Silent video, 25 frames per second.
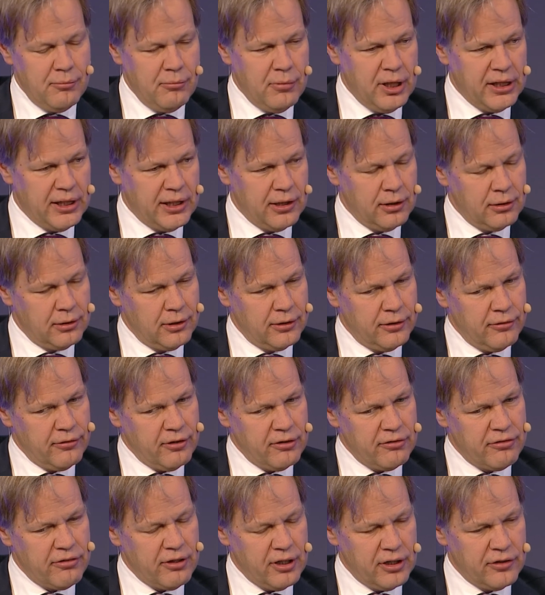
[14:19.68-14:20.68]
making a lot of
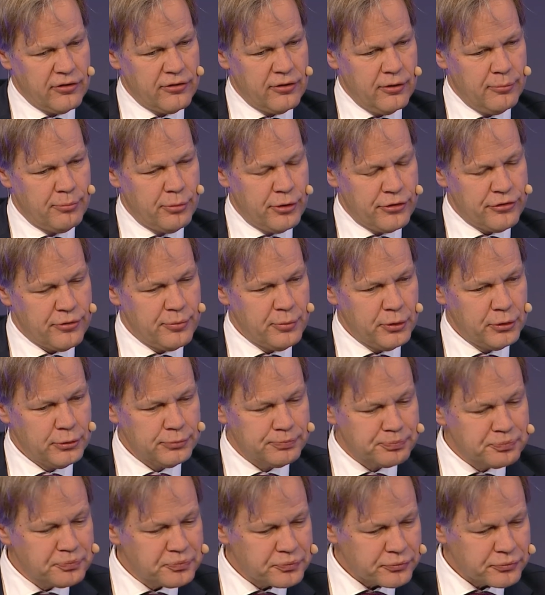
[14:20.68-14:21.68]
these things possible.